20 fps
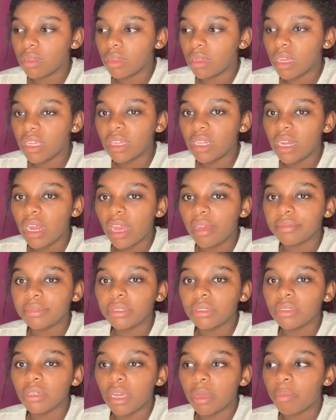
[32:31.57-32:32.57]
And then
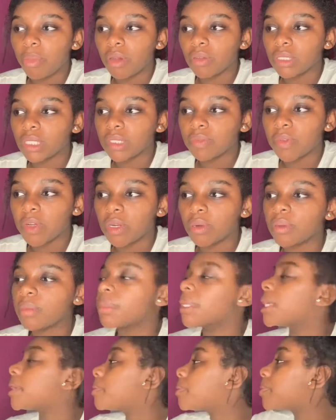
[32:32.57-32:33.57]
after I post this video, I'm going to
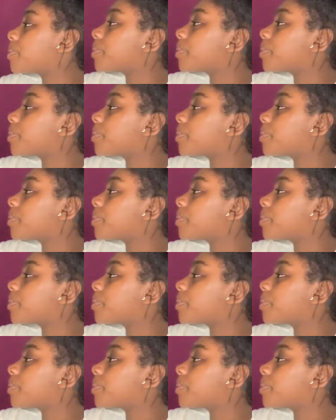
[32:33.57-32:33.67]
be like,